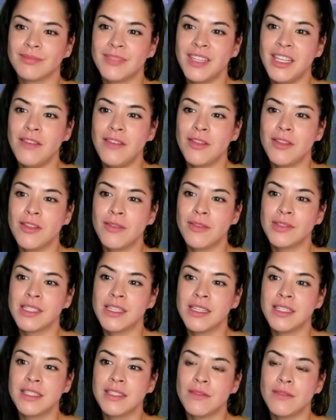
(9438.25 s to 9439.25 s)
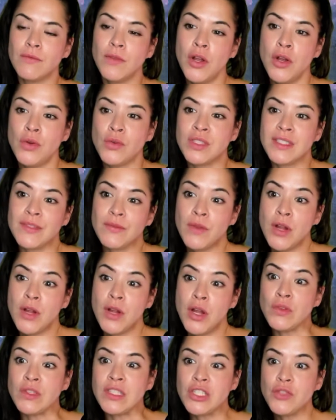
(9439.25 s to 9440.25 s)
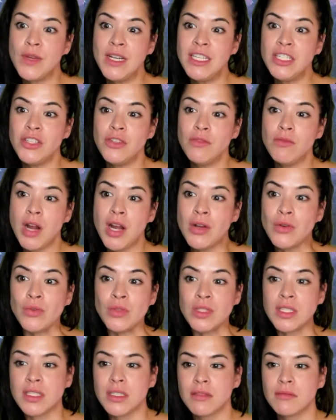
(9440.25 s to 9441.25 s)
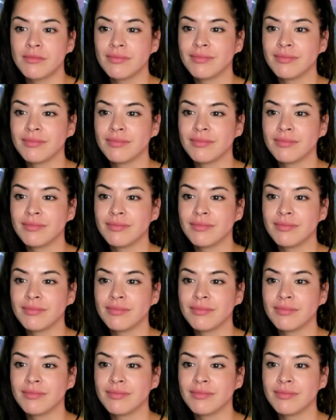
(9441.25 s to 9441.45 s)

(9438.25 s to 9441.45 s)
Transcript: Thank you for the roses. Rose, 22 rose.